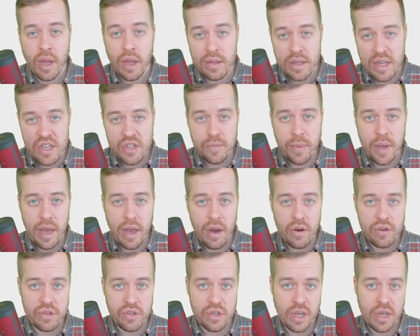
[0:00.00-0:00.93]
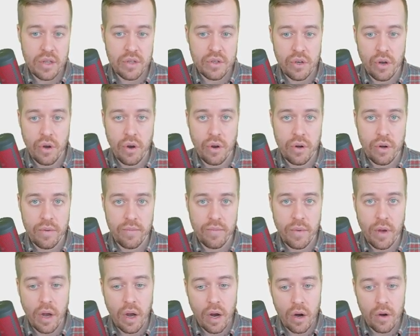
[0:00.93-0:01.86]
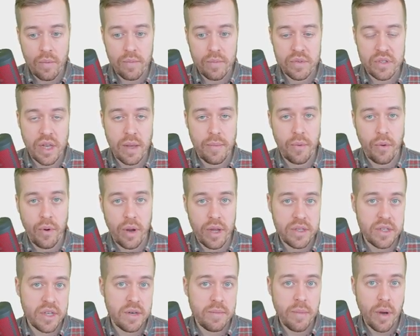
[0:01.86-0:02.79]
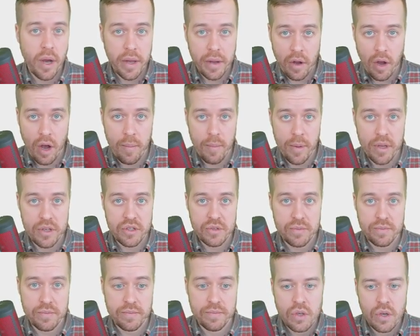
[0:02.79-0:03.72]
These pairs, in turn, are separated by commas.